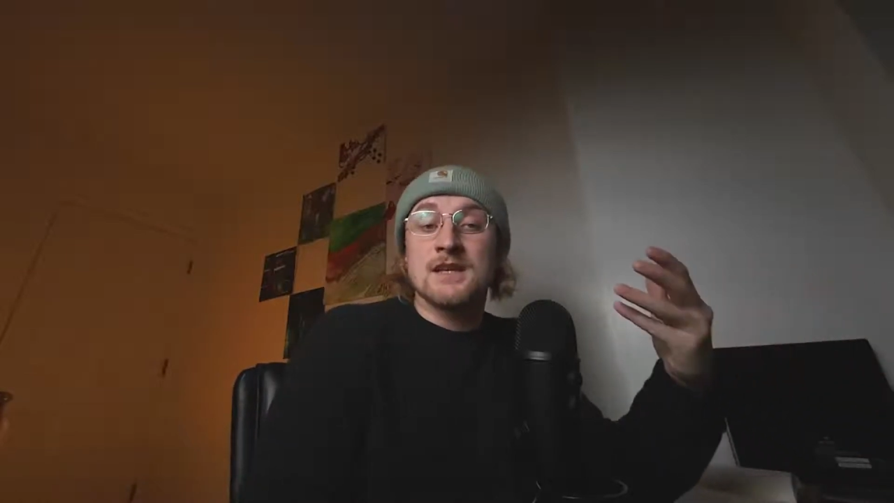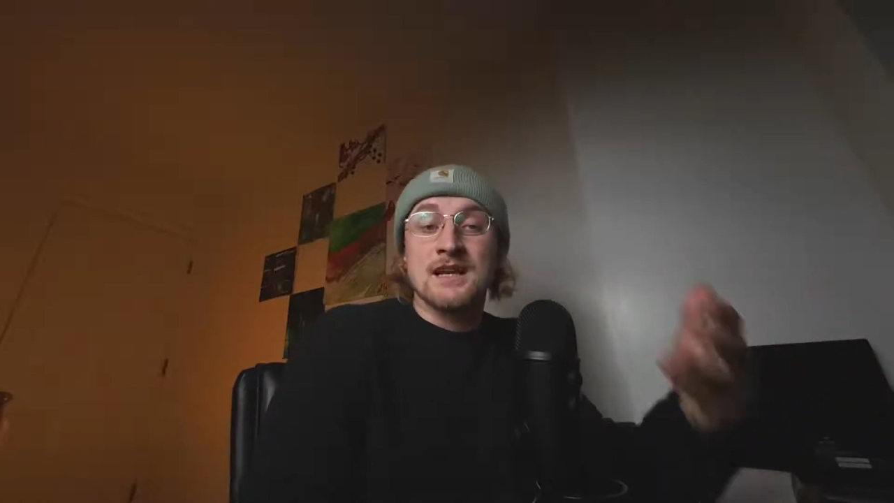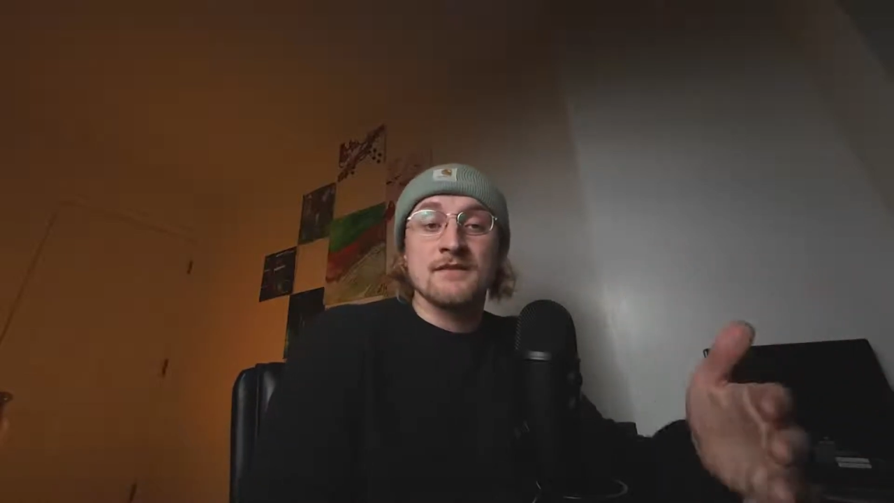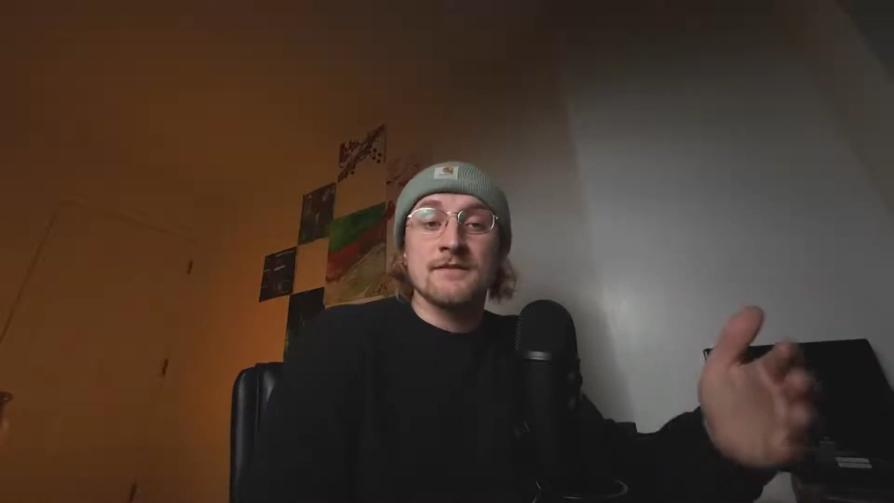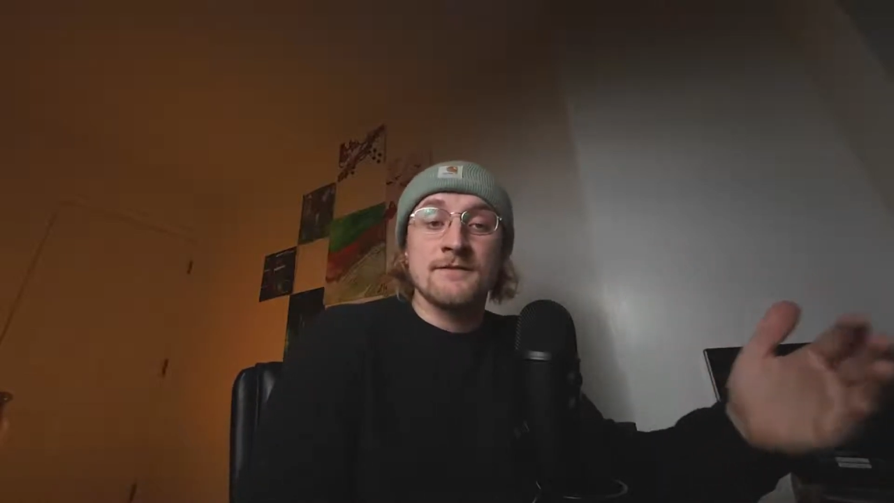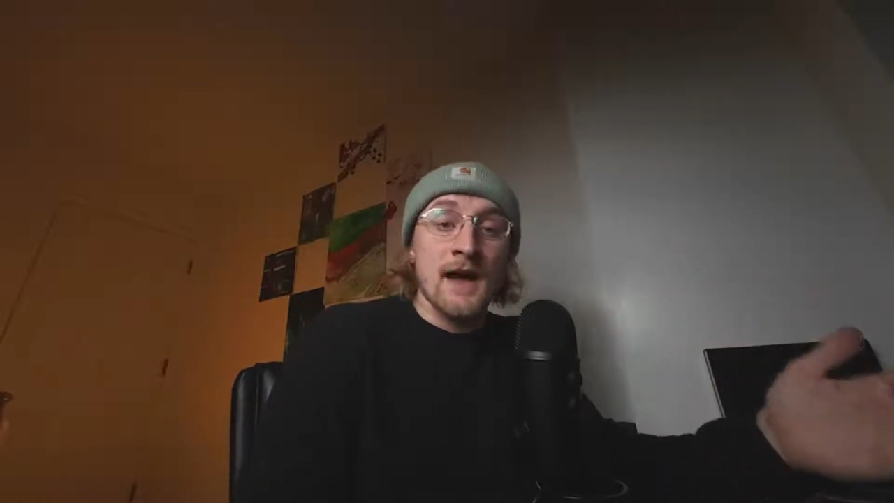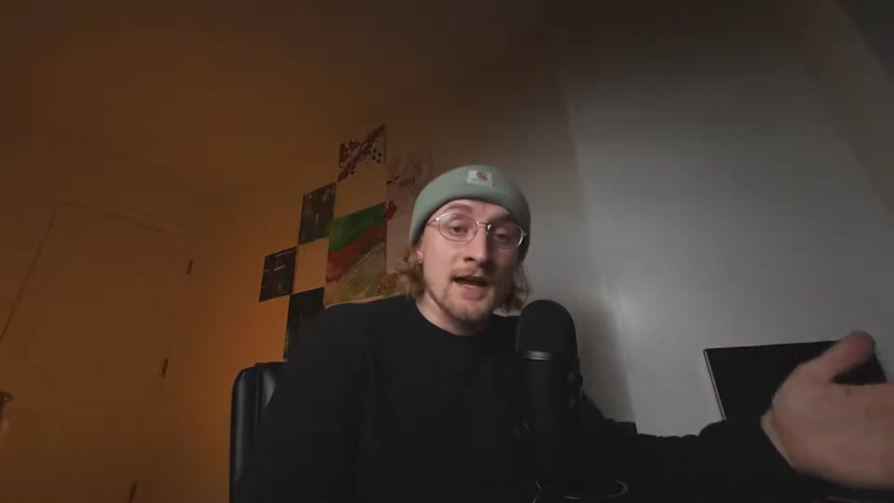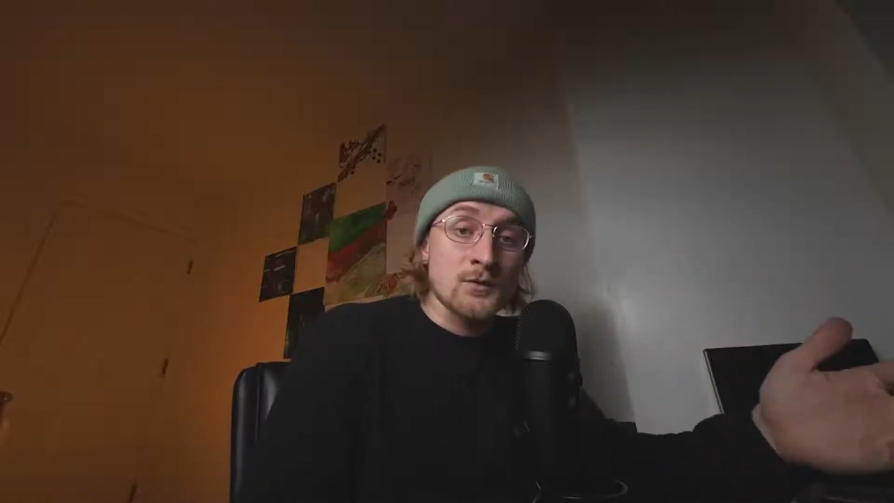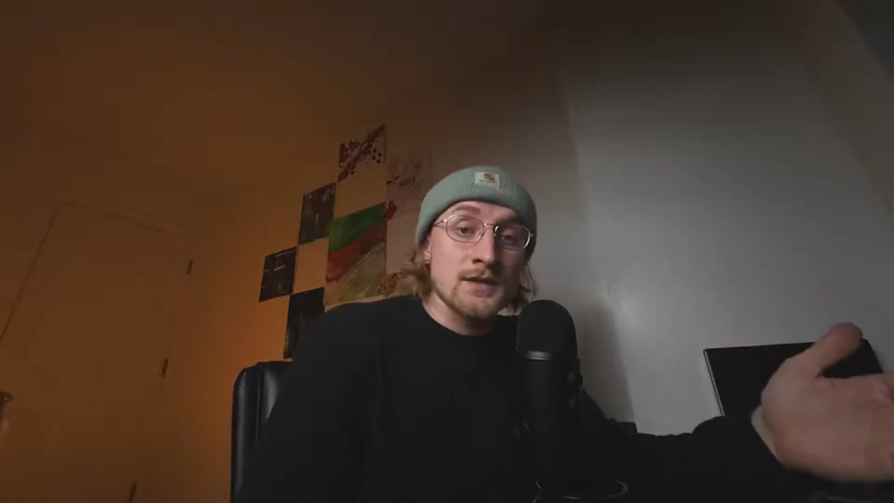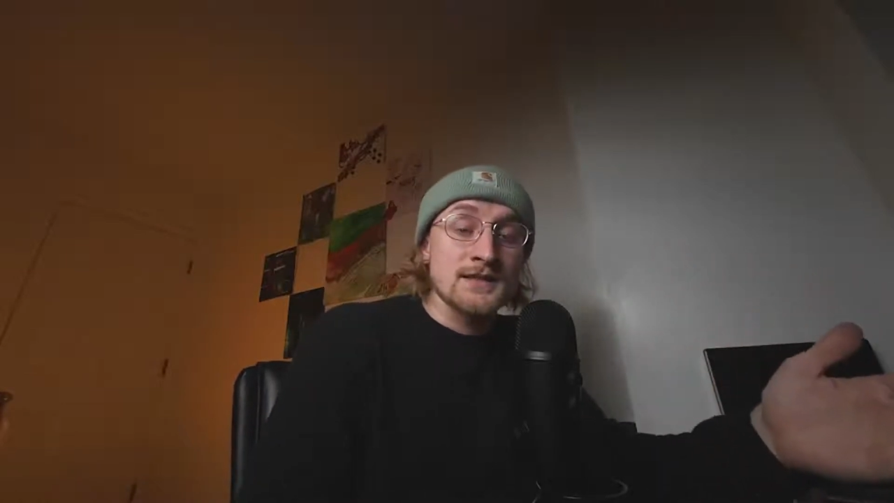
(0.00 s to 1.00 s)
kind of
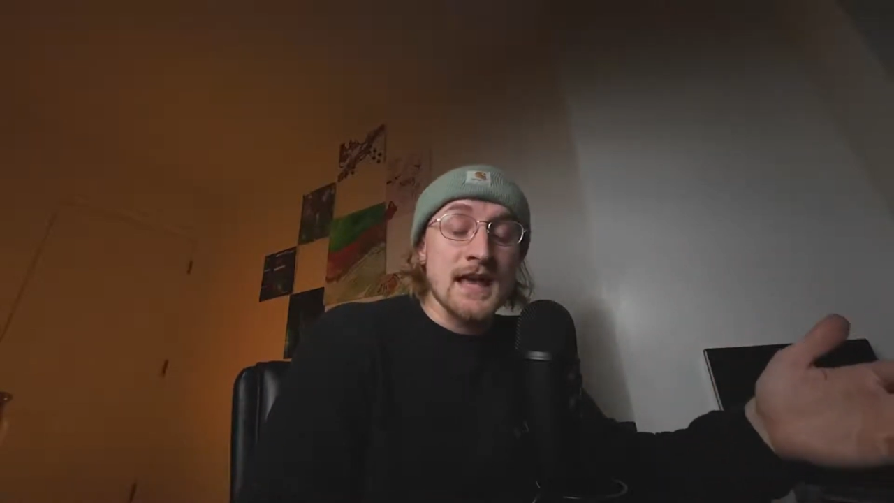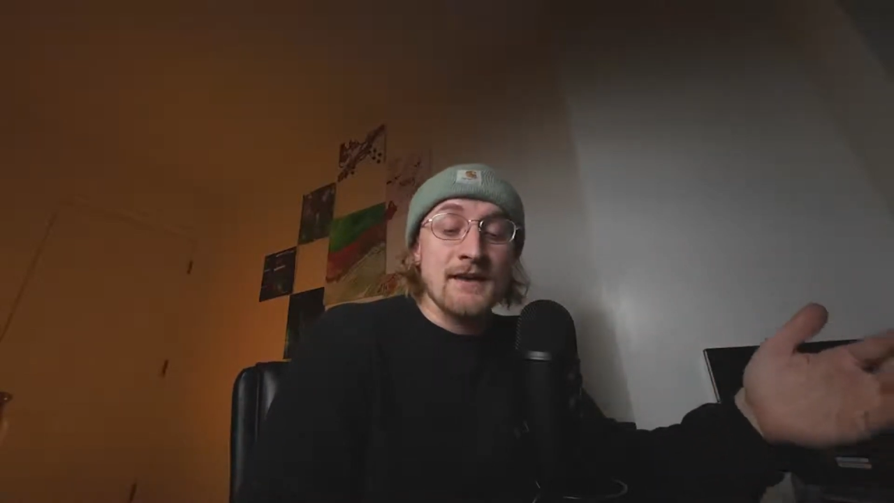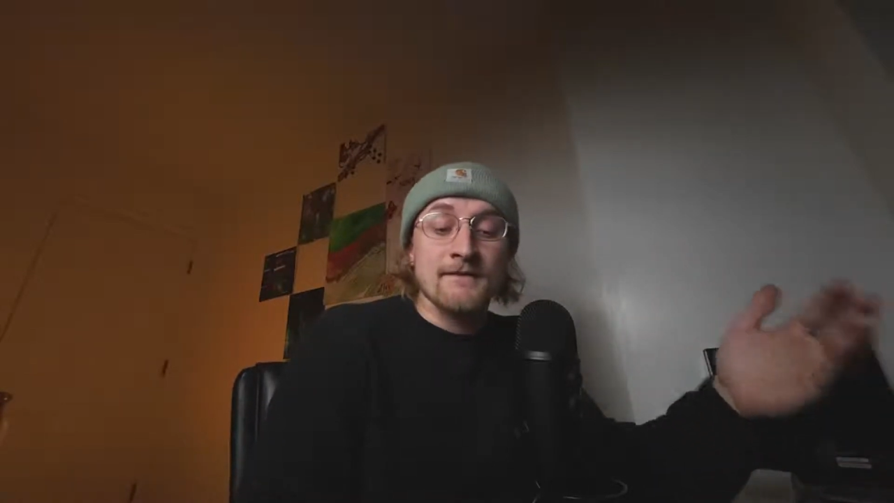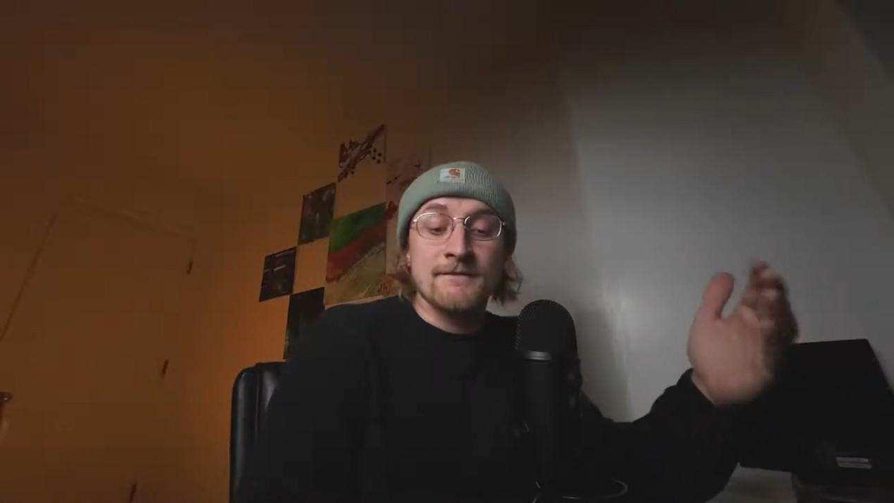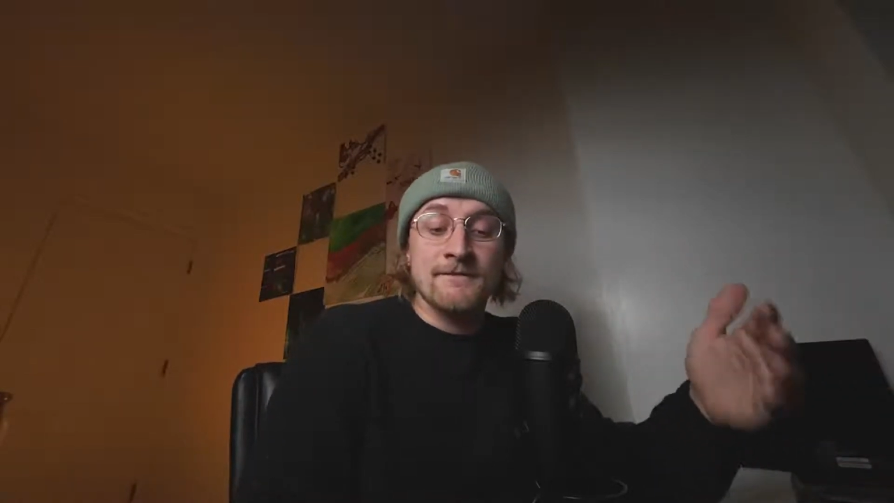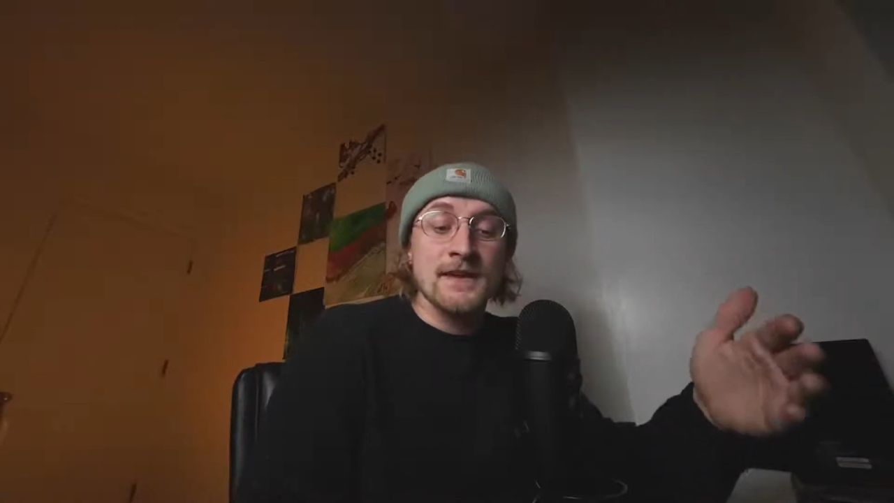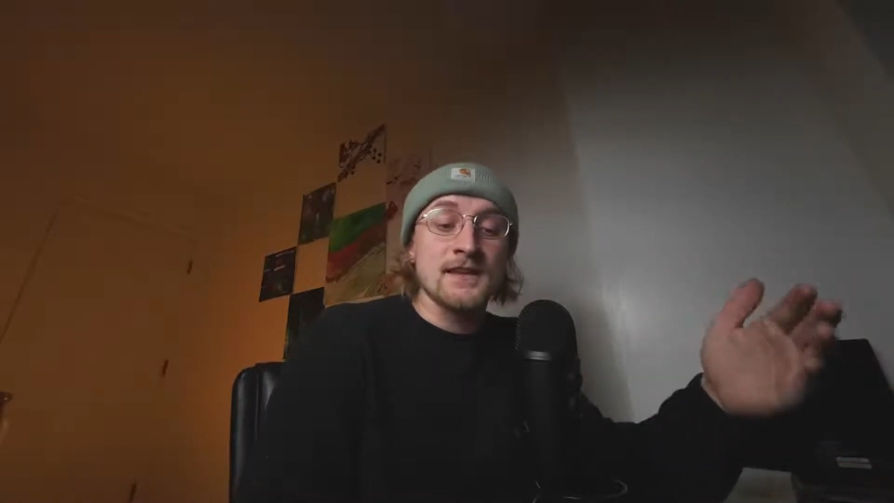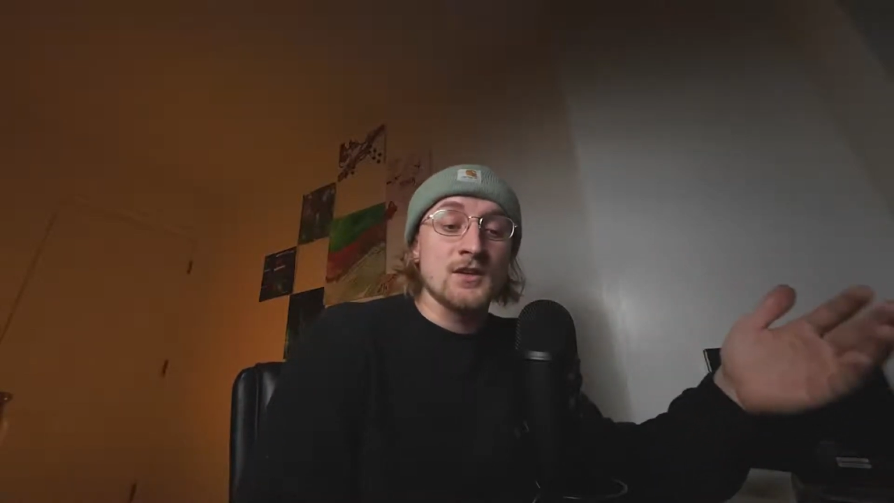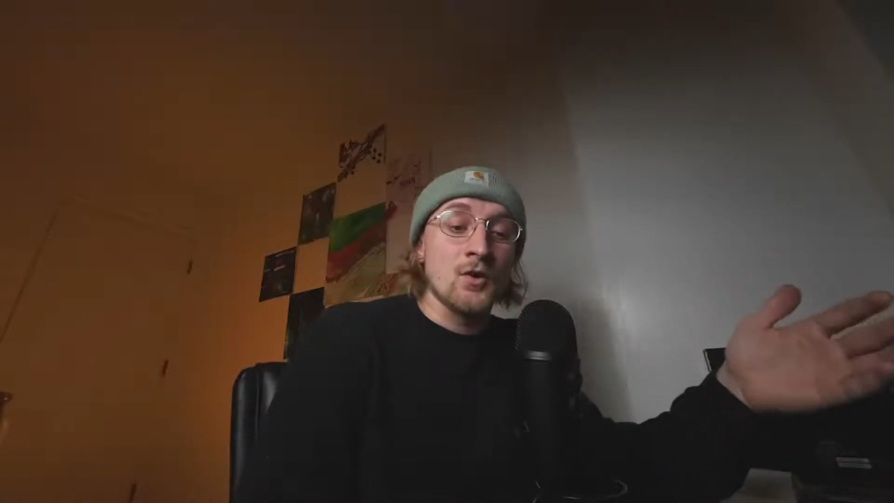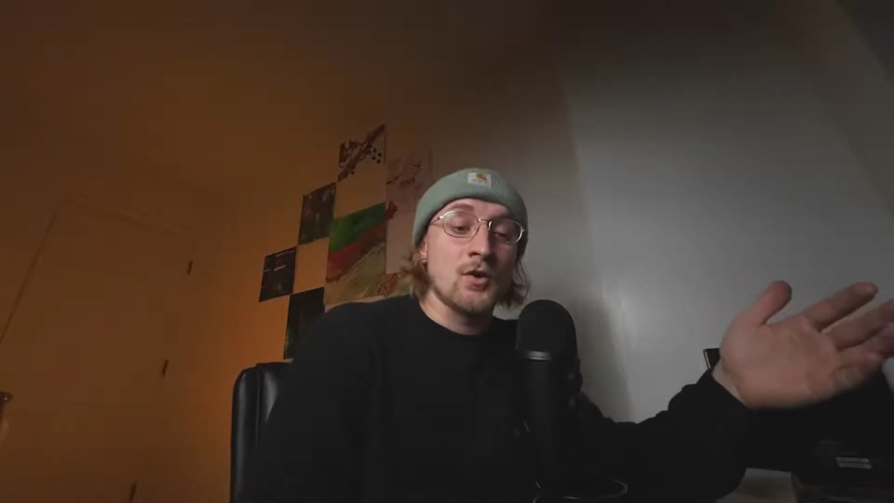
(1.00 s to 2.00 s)
find ones that fit
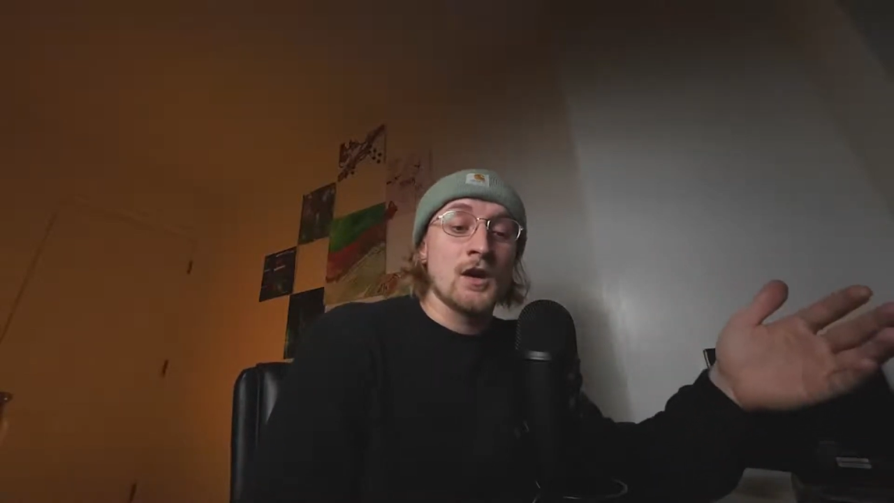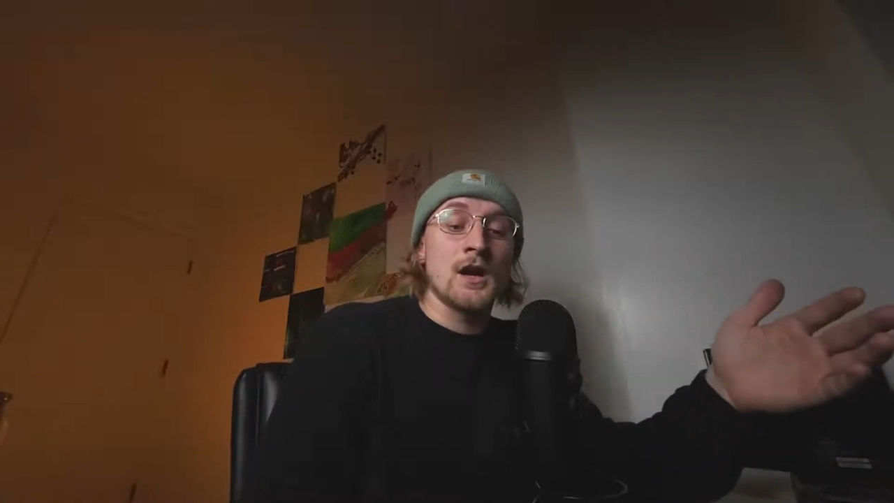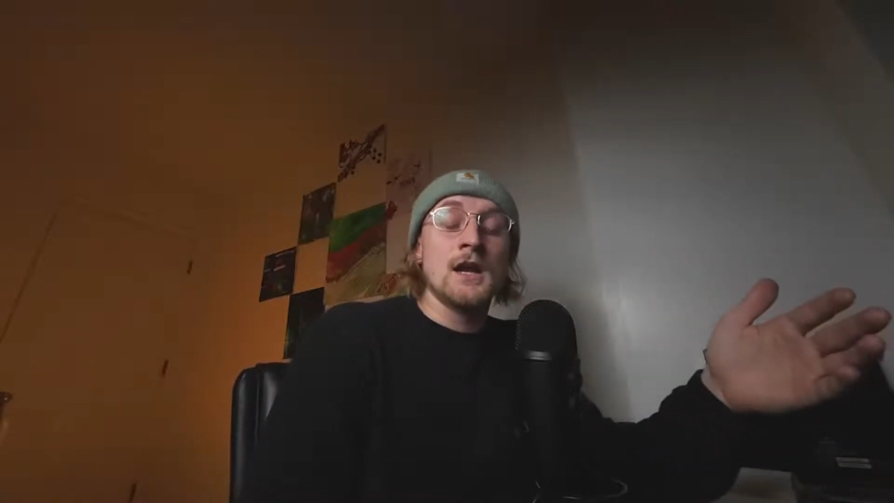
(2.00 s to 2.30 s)
your